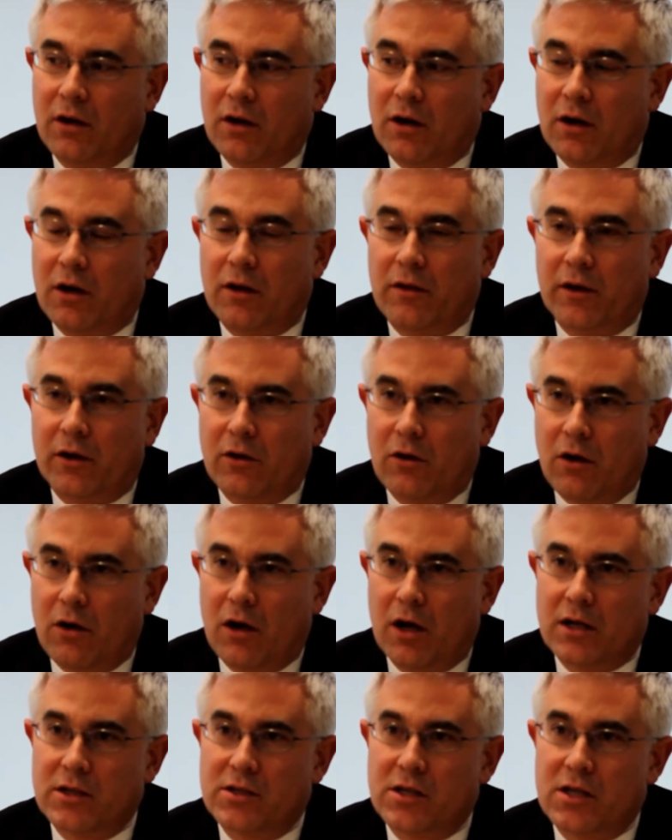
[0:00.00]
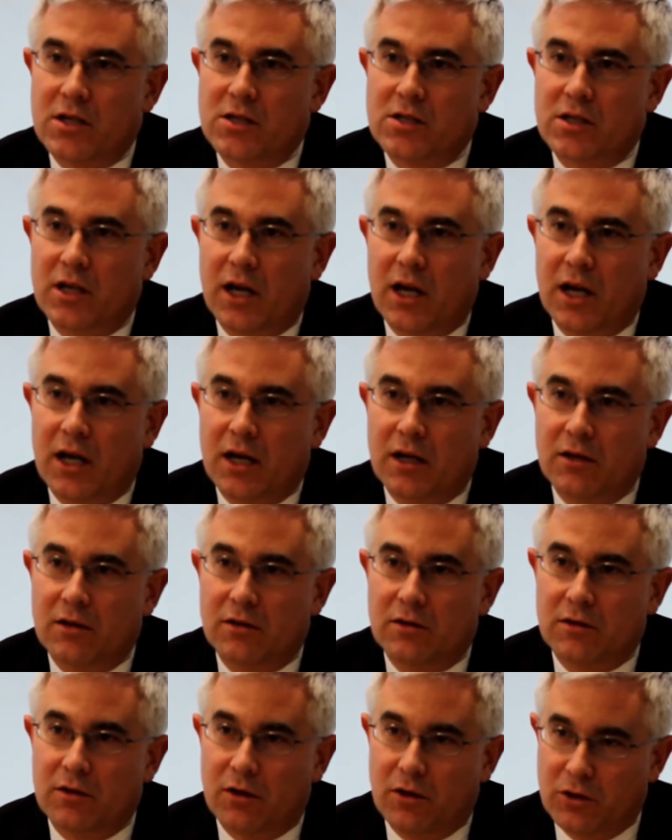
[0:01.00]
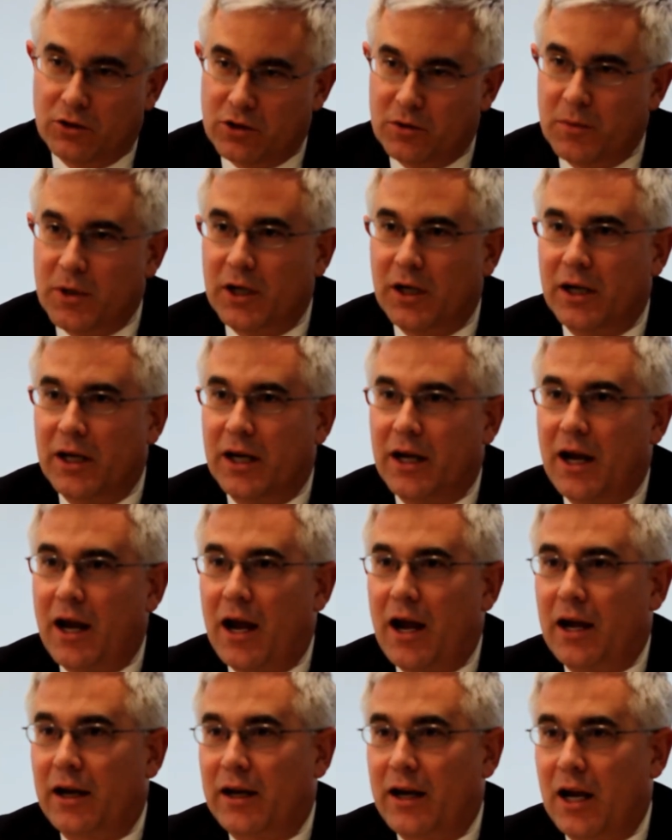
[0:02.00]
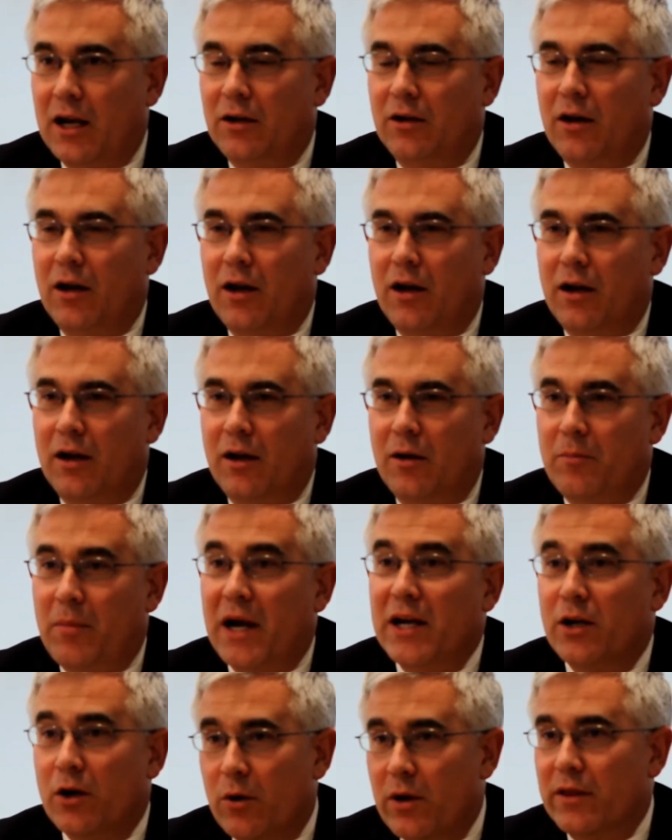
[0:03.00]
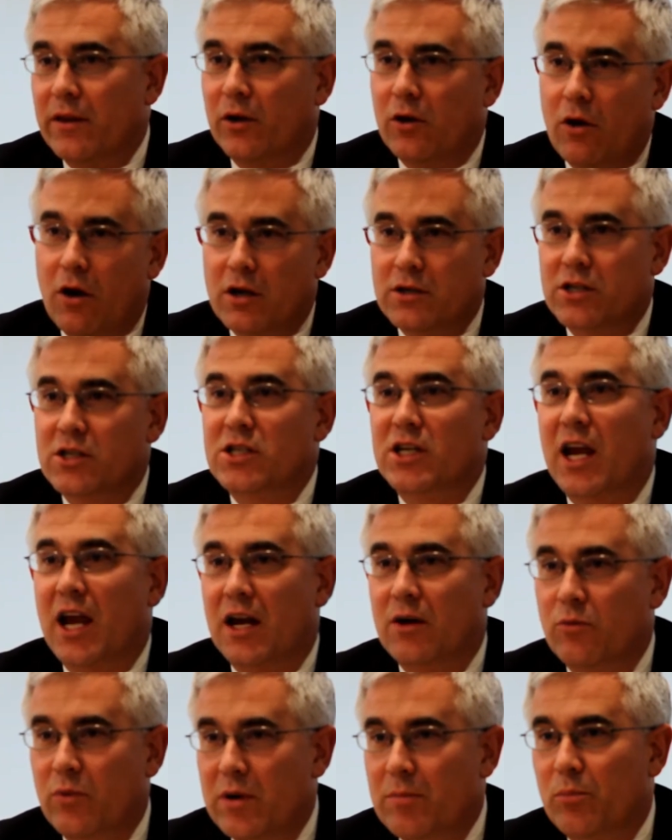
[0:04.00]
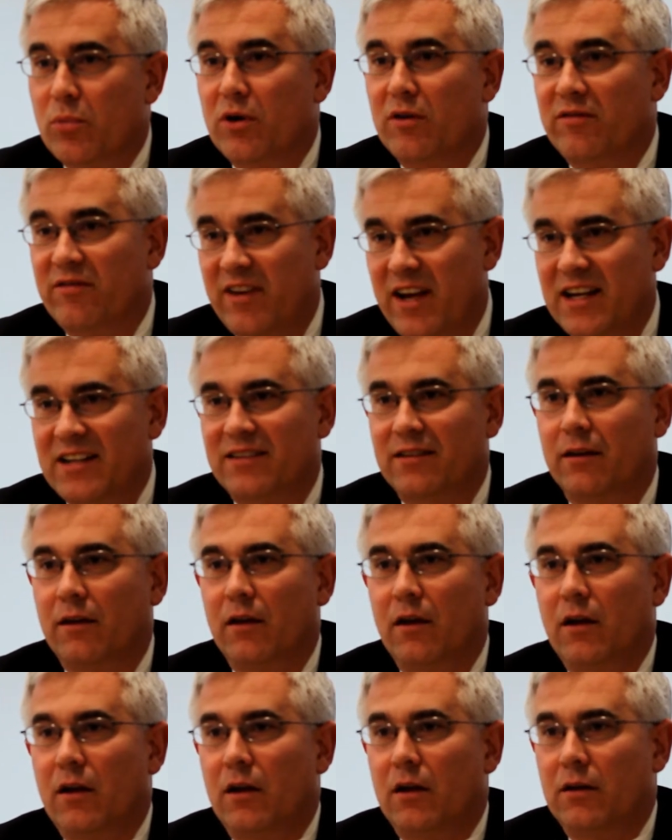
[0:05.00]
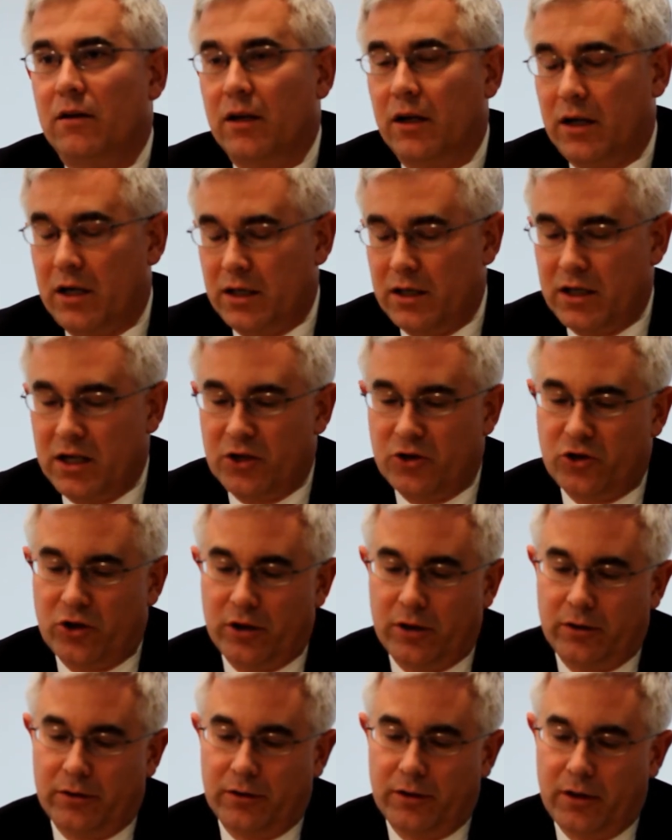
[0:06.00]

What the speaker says: are the causes, and ultimately, by knowing the causes, can we prevent the condition?